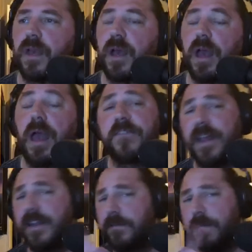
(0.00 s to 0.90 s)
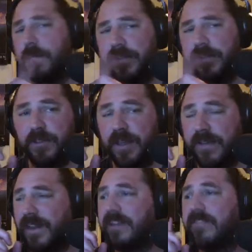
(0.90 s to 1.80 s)
And if any
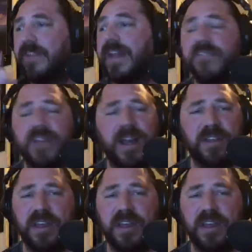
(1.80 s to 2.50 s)
of you guys